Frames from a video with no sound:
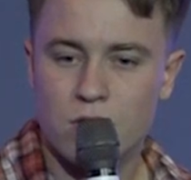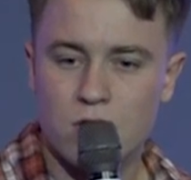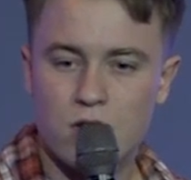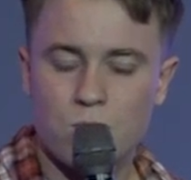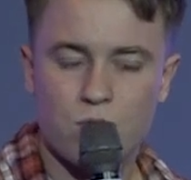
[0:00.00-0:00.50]

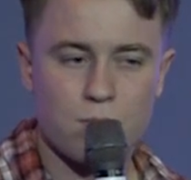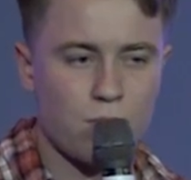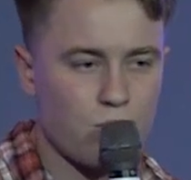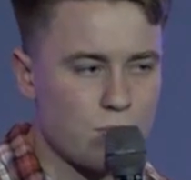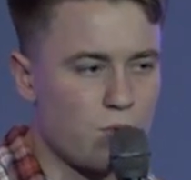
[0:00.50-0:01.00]
Jesus
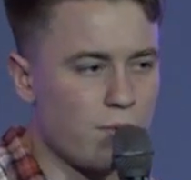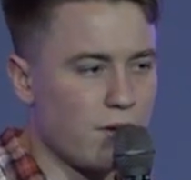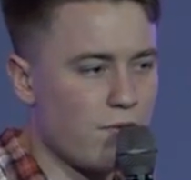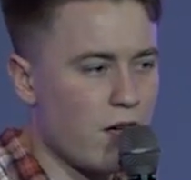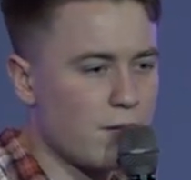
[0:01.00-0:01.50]
was probably
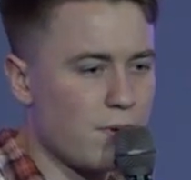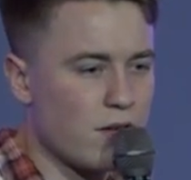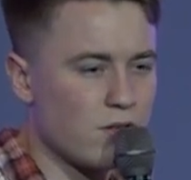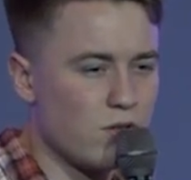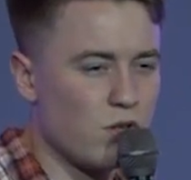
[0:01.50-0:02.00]
the first
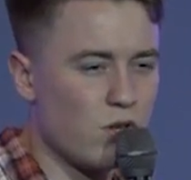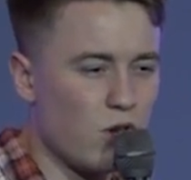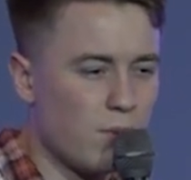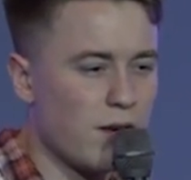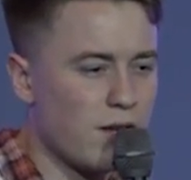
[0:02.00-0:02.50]
person to
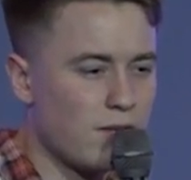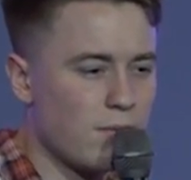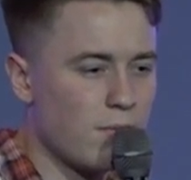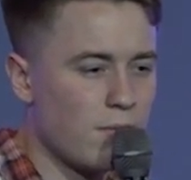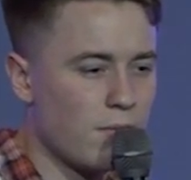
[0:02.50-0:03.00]
humanize him.